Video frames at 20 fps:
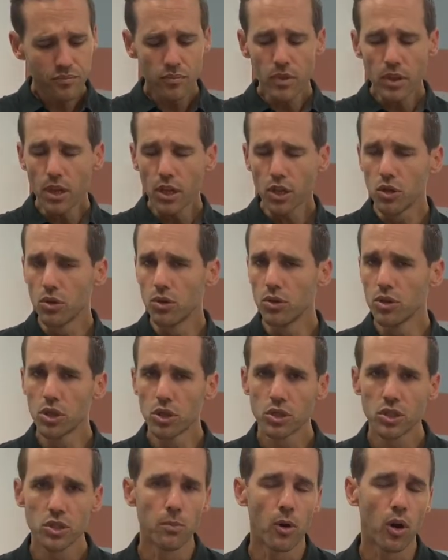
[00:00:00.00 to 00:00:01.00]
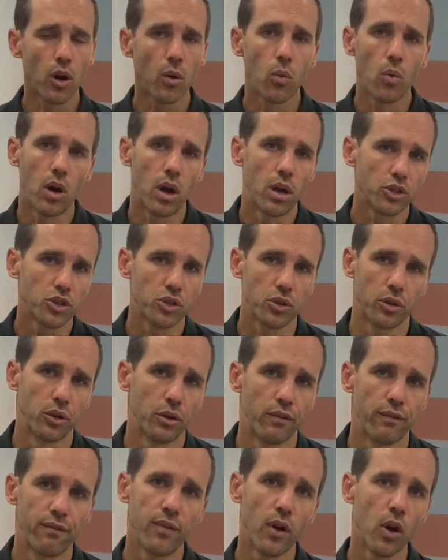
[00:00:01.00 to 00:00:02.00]
use your smartwatch or your
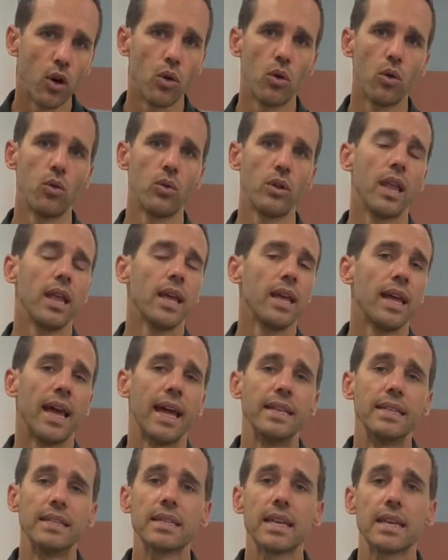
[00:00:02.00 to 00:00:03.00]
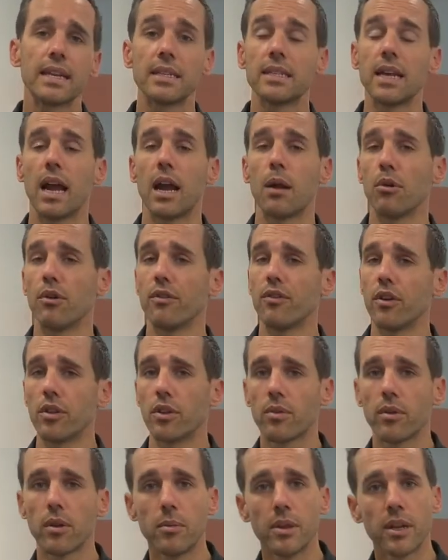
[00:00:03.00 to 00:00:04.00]
phone and set a timer. If you're at
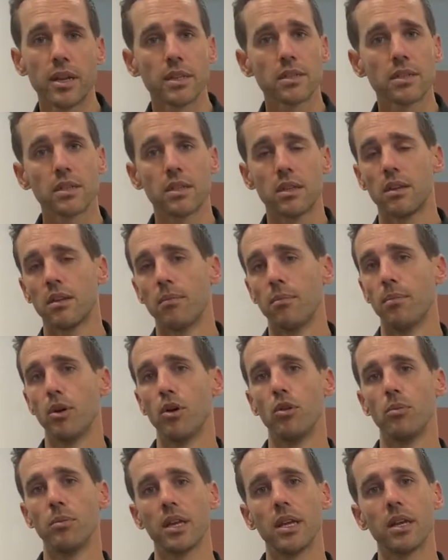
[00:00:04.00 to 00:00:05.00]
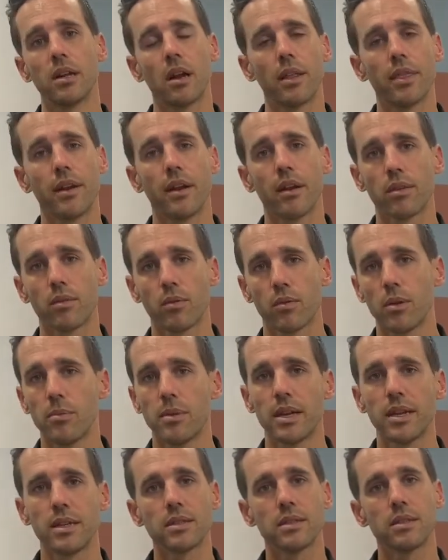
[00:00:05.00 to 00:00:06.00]
3 minutes, Boom, you get on there, 3
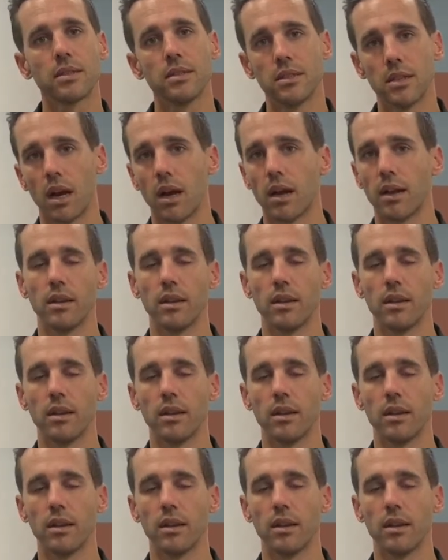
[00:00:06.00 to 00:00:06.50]
minutes, done,